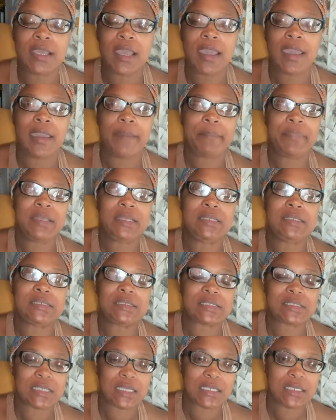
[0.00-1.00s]
Happy
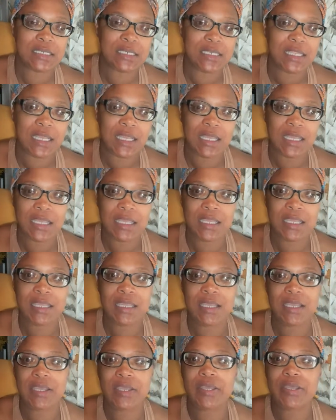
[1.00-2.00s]
Sunday
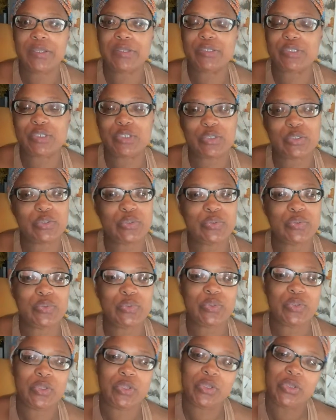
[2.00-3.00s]
to
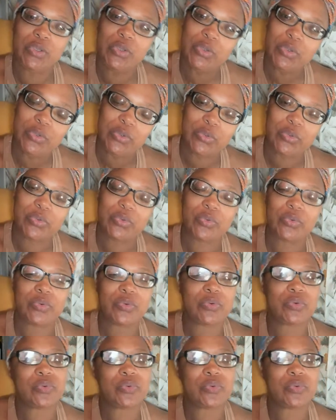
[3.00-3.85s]
you.